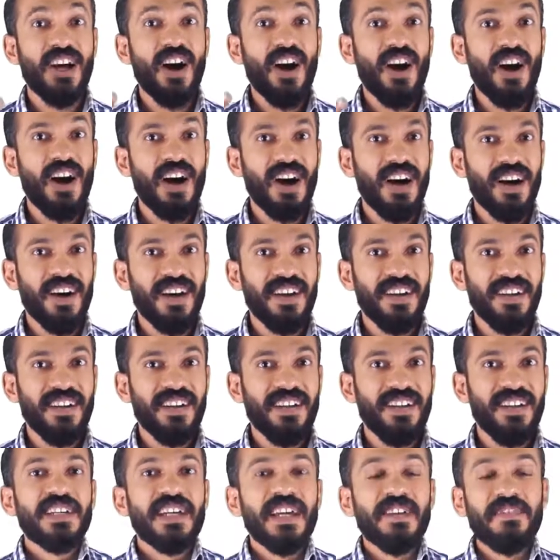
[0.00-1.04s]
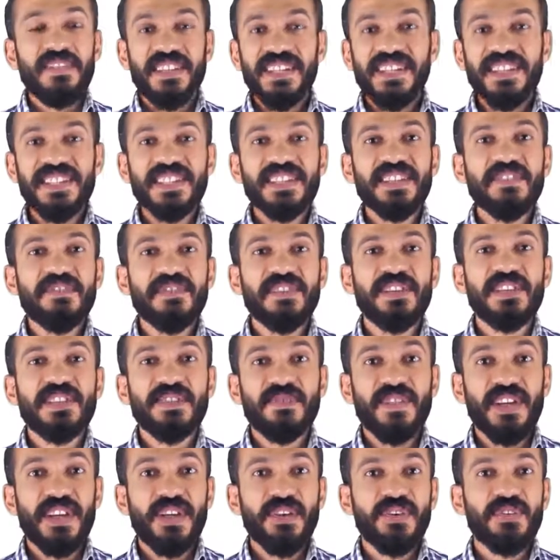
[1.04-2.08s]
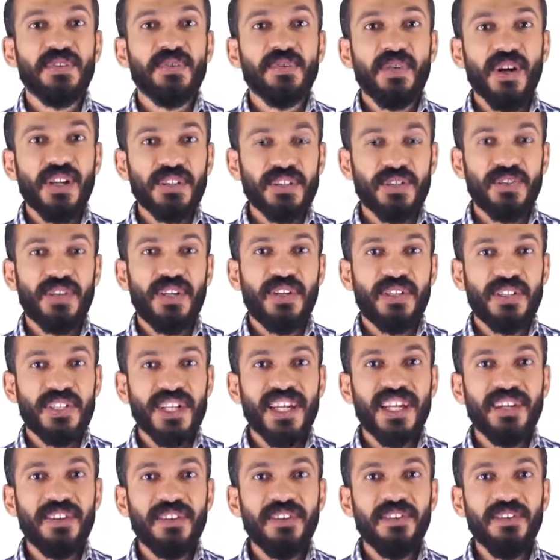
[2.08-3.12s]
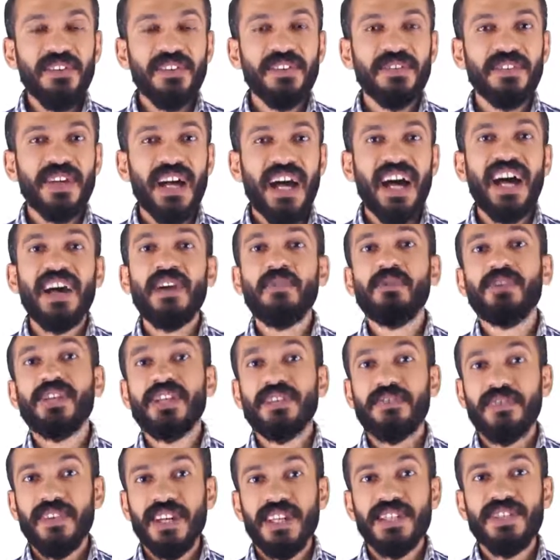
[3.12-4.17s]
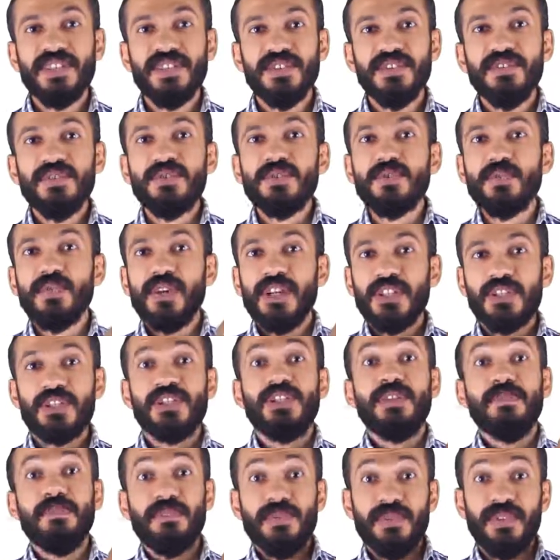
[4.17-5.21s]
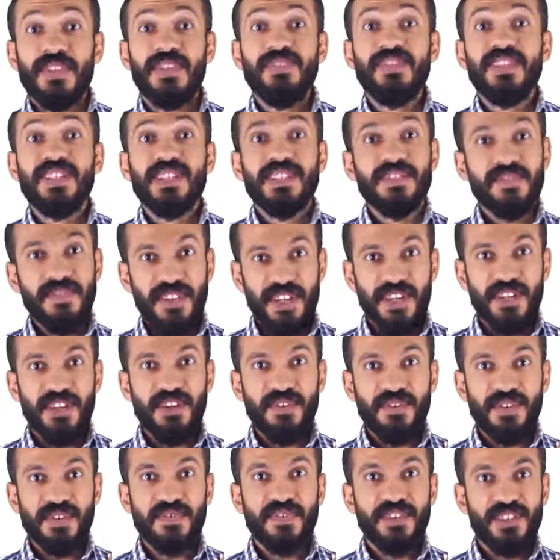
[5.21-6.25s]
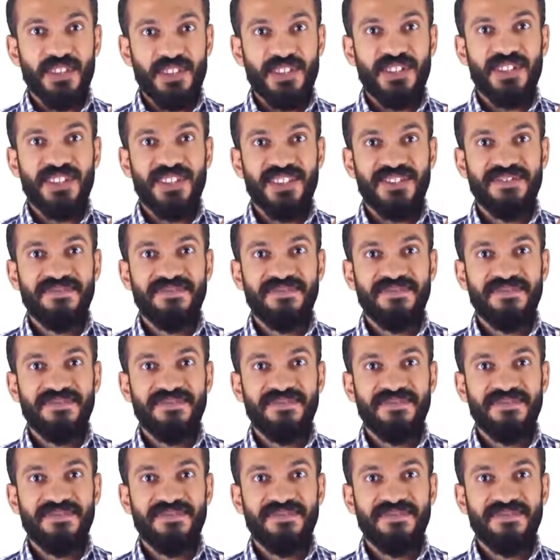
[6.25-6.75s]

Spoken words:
ah. If this is the first video you watch on our channel, I would advise you to watch the previous videos first.